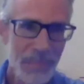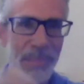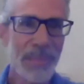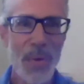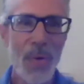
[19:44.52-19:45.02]

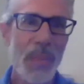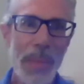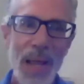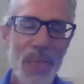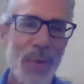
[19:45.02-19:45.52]
neural
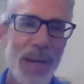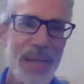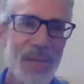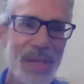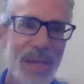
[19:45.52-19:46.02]

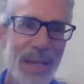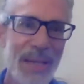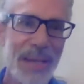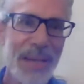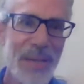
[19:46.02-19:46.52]
pathways,
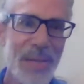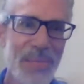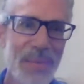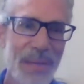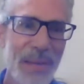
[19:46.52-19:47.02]
and
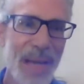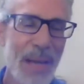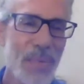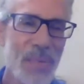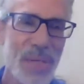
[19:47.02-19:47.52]
it
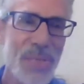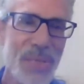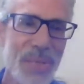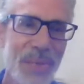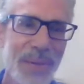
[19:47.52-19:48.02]
enables us
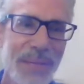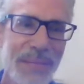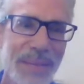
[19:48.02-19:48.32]
to